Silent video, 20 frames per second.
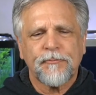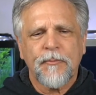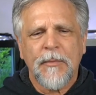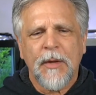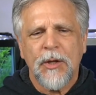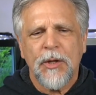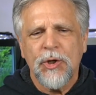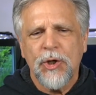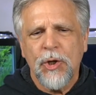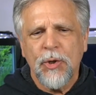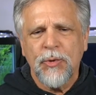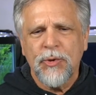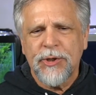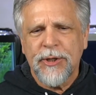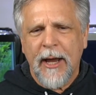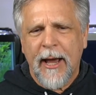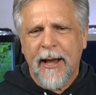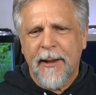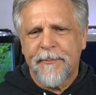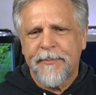Use,
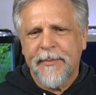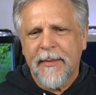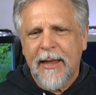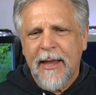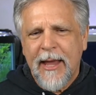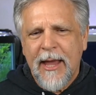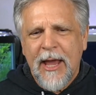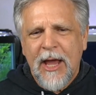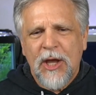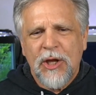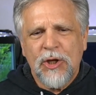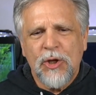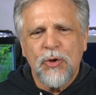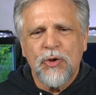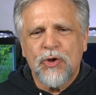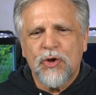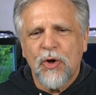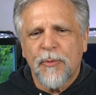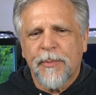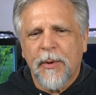uh,
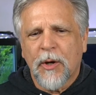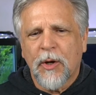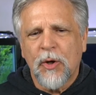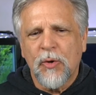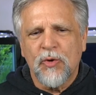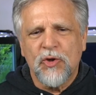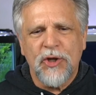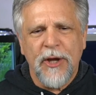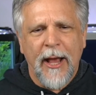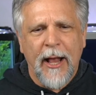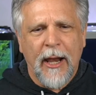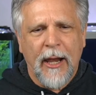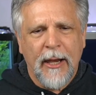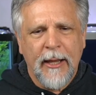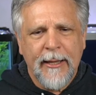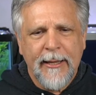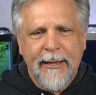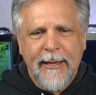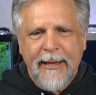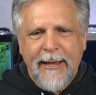use superglue gel
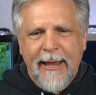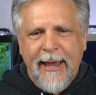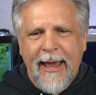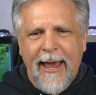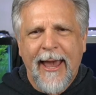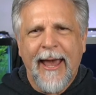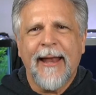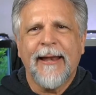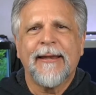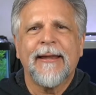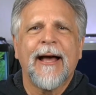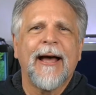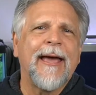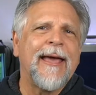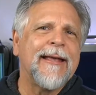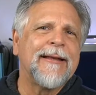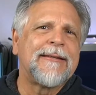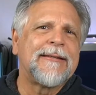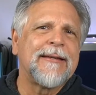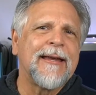and uh,
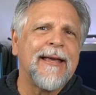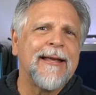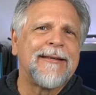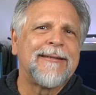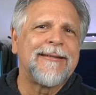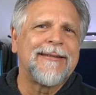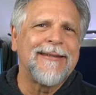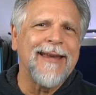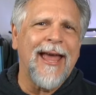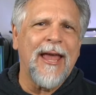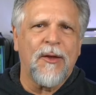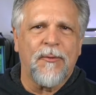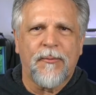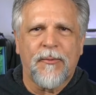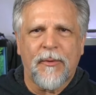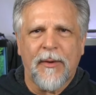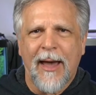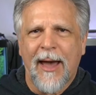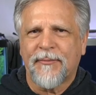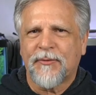it's, it's
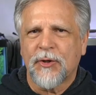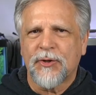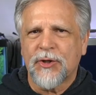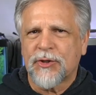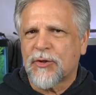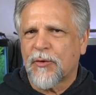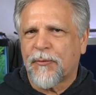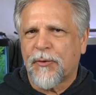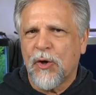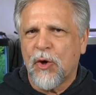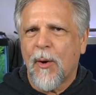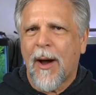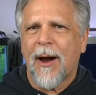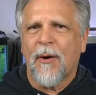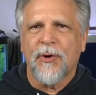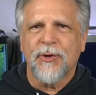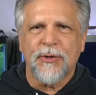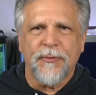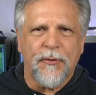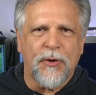safe. After just a few
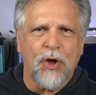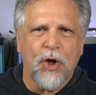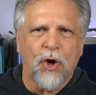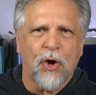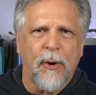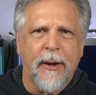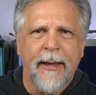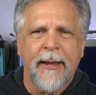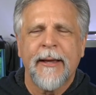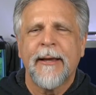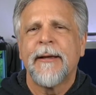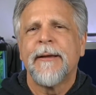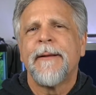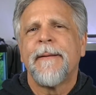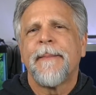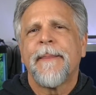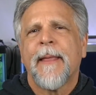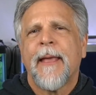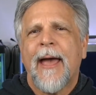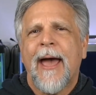hours of curing,
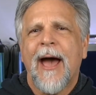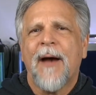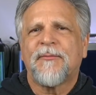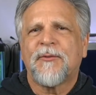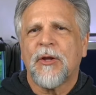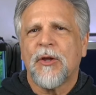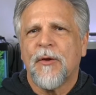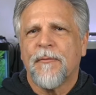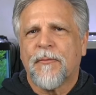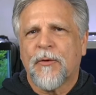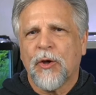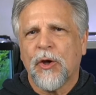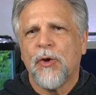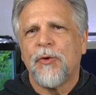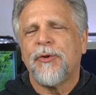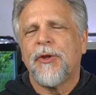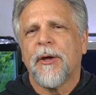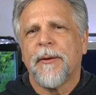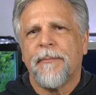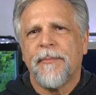after you've
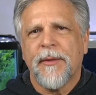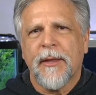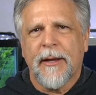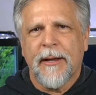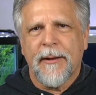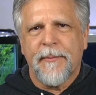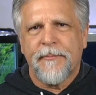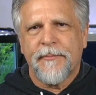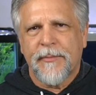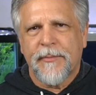glued the, the,